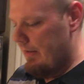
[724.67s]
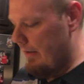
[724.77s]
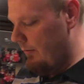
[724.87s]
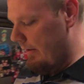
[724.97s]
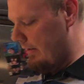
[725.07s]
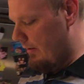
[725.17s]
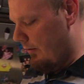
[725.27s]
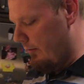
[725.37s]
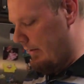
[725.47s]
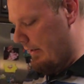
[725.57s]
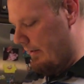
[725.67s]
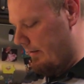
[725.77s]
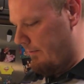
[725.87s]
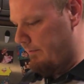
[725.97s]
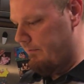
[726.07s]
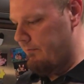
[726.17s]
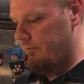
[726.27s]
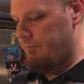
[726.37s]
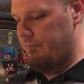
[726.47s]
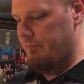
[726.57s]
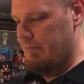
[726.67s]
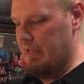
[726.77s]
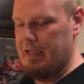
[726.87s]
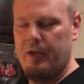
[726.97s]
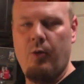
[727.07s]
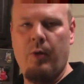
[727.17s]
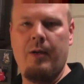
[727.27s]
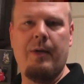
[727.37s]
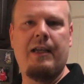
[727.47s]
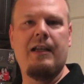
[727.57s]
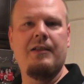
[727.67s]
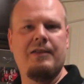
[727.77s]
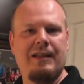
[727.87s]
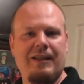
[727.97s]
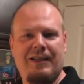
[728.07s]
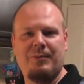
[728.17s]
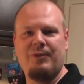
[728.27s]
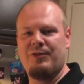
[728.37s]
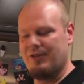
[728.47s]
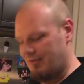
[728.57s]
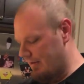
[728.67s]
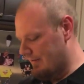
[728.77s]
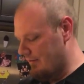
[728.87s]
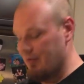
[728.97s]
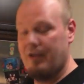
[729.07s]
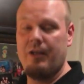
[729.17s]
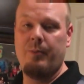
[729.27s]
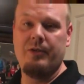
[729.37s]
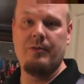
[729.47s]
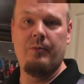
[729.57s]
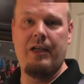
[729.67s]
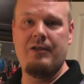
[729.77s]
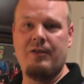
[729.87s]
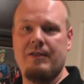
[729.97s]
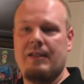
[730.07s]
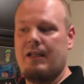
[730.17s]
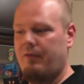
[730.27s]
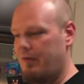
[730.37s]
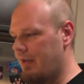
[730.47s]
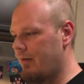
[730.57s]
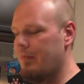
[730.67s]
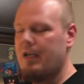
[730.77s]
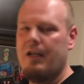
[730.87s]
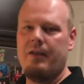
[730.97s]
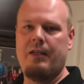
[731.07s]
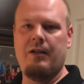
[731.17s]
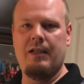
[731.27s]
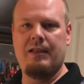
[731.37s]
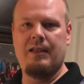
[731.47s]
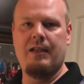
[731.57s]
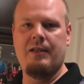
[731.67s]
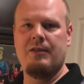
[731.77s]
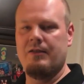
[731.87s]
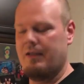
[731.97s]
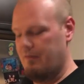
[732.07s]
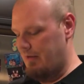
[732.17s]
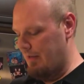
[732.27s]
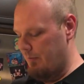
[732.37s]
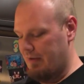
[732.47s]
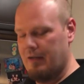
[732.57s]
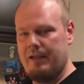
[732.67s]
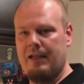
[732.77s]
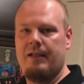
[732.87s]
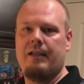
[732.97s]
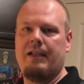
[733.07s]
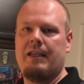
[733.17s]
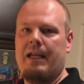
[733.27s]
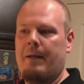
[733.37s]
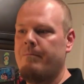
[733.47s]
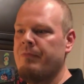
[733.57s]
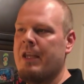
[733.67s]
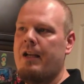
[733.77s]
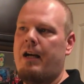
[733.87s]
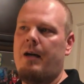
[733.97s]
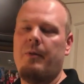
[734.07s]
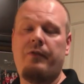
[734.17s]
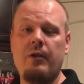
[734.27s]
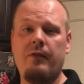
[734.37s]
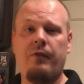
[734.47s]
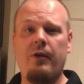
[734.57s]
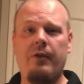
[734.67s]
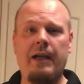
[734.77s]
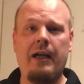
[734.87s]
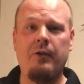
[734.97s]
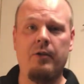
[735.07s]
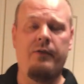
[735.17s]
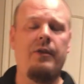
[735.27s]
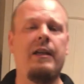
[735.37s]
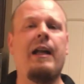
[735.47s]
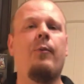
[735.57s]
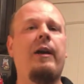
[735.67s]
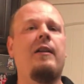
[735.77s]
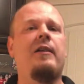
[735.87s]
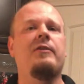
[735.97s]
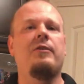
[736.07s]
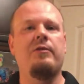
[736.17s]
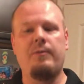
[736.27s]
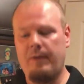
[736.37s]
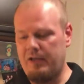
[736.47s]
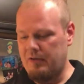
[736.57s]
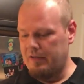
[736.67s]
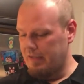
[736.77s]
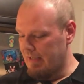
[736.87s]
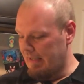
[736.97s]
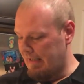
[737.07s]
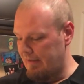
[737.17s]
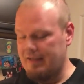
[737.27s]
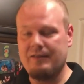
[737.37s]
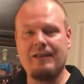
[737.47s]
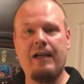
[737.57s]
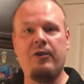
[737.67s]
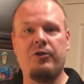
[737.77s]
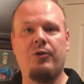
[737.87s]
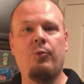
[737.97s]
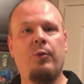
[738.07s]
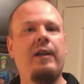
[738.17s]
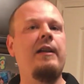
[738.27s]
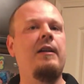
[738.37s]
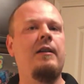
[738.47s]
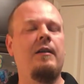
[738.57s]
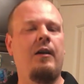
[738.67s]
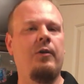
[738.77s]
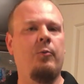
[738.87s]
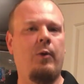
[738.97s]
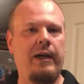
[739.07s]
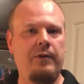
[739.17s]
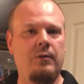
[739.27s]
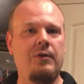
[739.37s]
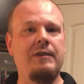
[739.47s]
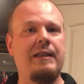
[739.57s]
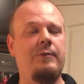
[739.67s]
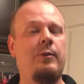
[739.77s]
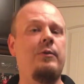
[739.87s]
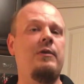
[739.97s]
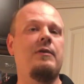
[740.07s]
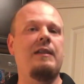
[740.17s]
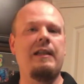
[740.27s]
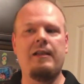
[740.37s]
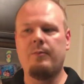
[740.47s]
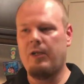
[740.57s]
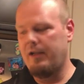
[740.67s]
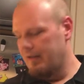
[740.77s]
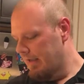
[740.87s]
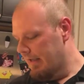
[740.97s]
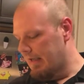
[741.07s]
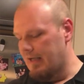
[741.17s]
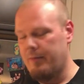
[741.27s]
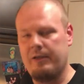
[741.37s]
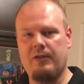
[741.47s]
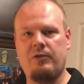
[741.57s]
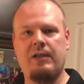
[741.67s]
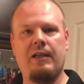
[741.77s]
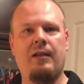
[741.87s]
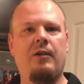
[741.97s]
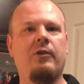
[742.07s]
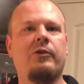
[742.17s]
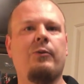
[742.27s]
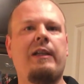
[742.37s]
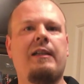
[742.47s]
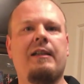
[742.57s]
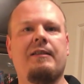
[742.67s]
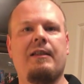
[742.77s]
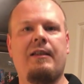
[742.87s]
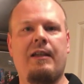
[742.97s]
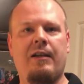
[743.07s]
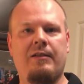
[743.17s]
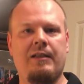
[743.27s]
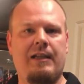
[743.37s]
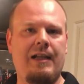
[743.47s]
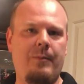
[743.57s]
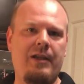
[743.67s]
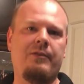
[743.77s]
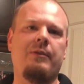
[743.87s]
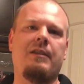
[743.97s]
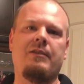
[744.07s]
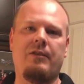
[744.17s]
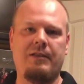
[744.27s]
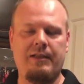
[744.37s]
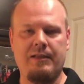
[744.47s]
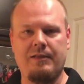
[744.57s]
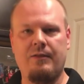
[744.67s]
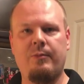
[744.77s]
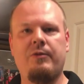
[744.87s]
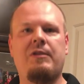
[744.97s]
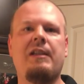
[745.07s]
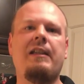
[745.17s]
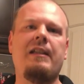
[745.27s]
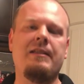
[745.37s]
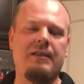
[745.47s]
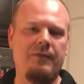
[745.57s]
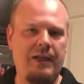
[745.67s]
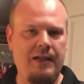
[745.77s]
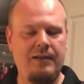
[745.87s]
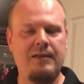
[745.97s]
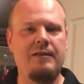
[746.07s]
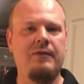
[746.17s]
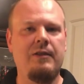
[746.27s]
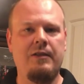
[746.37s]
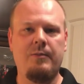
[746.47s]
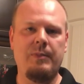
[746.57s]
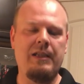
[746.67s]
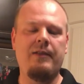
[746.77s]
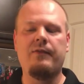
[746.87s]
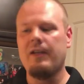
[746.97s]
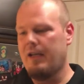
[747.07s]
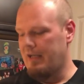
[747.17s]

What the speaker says: They really don't, I know one of my kids doesn't like the blue cheese dressing, so they're going to put some ranch on the side for them. They don't like the onions and everything, but they'll eat it like that. If you're further out or if you're not a weight loss surgery patient, these sliders are really good on Hawaiian rolls. That's what we used to eat them on, because you get a little sweetness in there to kind of mix with the saltiness of the blue cheese and the fattiness of the beef.